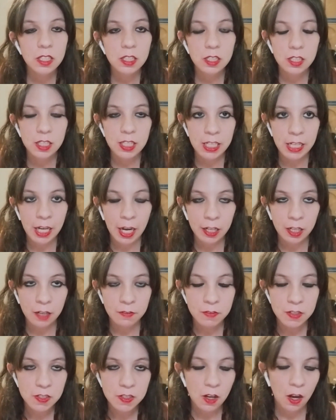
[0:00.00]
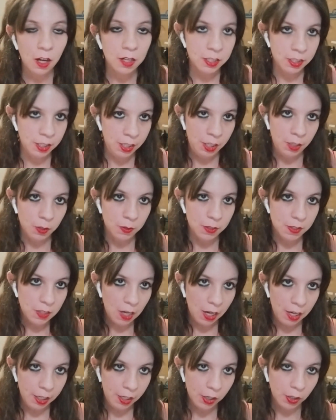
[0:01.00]
the I Love This Cotton, you know, this kind
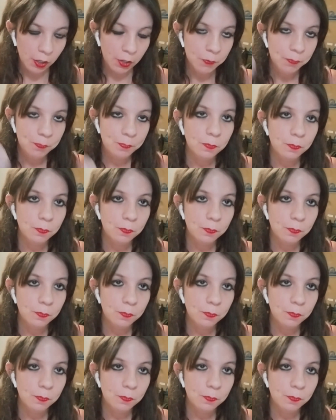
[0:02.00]
of yarn